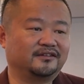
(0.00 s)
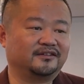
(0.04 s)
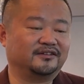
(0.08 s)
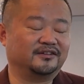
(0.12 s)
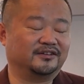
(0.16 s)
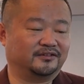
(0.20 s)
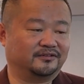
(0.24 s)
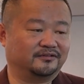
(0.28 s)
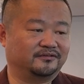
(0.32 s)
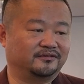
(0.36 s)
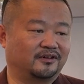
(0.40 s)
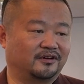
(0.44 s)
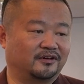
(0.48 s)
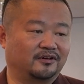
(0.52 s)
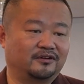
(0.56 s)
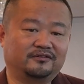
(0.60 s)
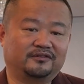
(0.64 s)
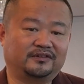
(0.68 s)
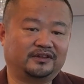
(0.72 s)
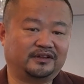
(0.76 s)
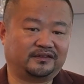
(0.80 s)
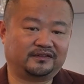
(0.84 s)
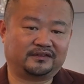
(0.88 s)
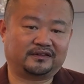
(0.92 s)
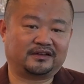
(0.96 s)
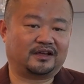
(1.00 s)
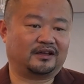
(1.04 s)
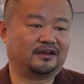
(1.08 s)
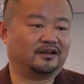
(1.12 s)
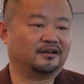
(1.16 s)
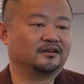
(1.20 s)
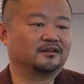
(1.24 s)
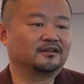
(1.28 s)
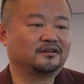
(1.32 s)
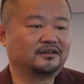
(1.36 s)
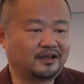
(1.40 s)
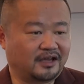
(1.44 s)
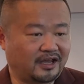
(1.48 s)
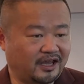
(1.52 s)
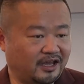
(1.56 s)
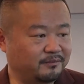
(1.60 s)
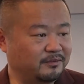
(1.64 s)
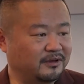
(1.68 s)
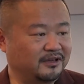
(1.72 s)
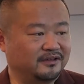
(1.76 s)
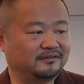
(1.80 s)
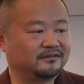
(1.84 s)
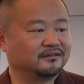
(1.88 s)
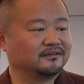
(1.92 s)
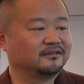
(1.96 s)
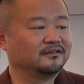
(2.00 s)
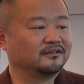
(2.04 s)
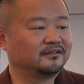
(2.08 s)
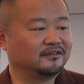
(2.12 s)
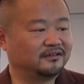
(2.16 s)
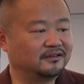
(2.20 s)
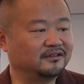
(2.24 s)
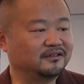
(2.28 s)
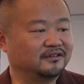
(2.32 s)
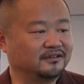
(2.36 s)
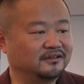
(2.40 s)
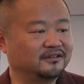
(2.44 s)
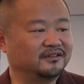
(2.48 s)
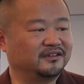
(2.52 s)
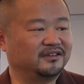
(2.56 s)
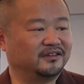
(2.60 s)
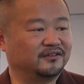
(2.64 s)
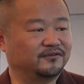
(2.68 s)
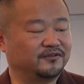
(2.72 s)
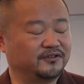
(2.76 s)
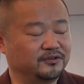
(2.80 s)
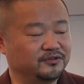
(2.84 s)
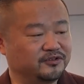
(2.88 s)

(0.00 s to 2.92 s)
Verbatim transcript: you know, all of this can happen. Mm.